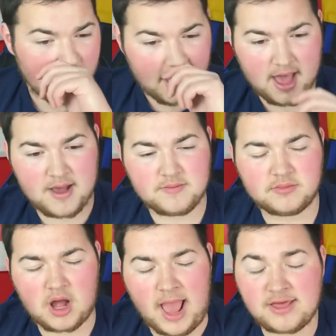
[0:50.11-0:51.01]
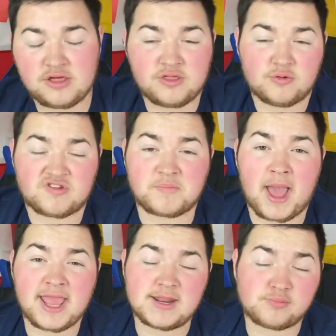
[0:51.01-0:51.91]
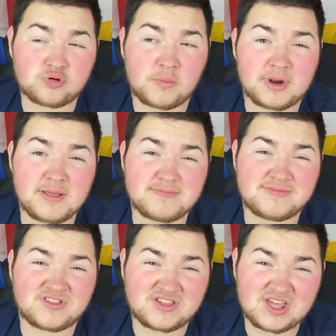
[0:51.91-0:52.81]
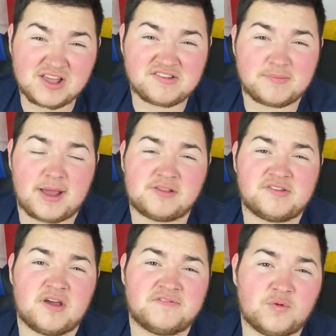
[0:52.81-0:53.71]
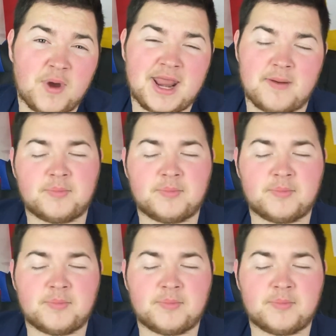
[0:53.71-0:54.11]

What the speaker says: I actually thought Spain probably just about deserved to win it.